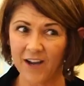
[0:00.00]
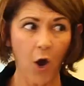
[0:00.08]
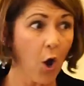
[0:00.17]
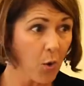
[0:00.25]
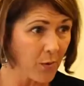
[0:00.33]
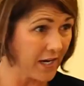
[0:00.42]

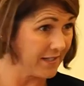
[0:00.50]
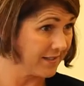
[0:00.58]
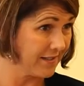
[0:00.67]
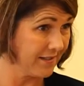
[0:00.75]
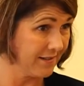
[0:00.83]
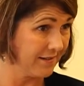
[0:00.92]

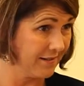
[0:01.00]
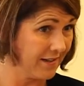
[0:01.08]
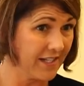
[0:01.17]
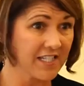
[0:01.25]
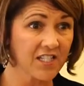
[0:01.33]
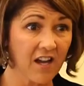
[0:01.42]
always.
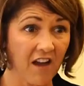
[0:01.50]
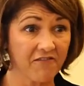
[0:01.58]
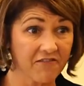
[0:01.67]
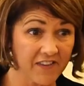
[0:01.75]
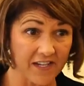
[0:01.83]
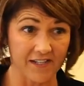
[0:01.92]
It is not
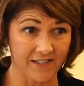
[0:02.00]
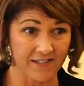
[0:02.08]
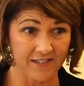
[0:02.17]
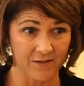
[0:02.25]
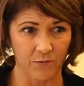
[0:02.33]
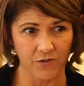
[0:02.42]

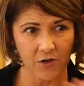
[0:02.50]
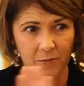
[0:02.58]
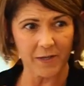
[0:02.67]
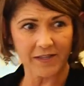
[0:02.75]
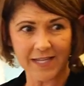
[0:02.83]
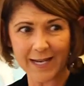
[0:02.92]
fixed. We'll talk
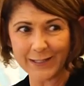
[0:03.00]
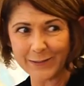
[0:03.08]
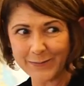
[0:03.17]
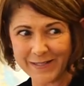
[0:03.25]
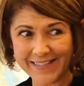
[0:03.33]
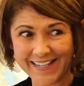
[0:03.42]
about that a
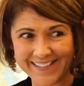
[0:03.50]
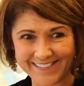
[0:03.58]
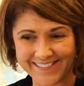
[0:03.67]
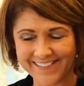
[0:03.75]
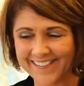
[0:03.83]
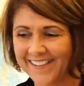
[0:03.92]
little bit
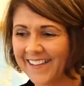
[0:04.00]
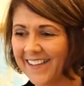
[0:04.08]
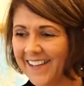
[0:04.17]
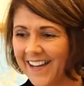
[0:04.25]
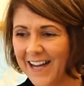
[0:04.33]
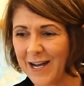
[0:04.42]
later.
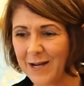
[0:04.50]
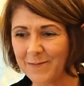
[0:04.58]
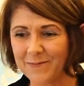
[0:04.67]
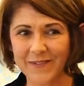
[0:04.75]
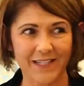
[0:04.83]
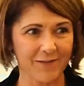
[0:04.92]

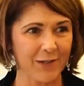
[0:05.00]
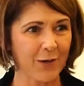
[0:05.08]
Um, even